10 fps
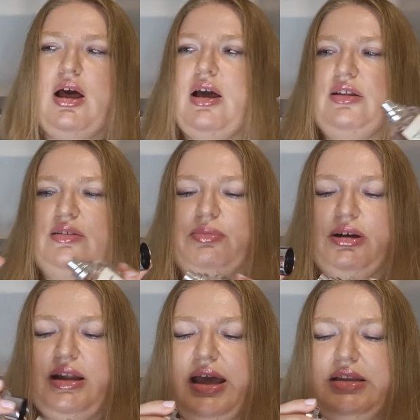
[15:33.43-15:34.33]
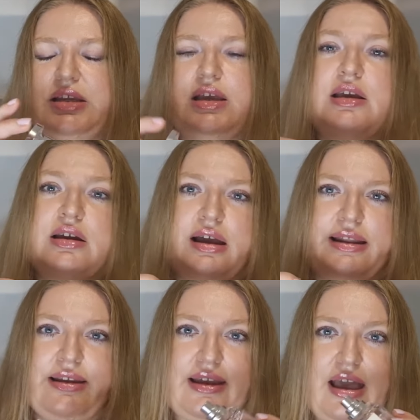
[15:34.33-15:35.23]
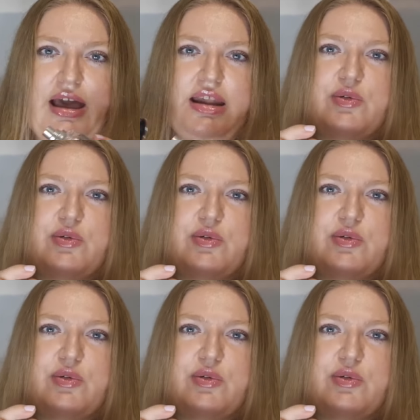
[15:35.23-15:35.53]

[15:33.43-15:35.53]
It's magnetic. And again,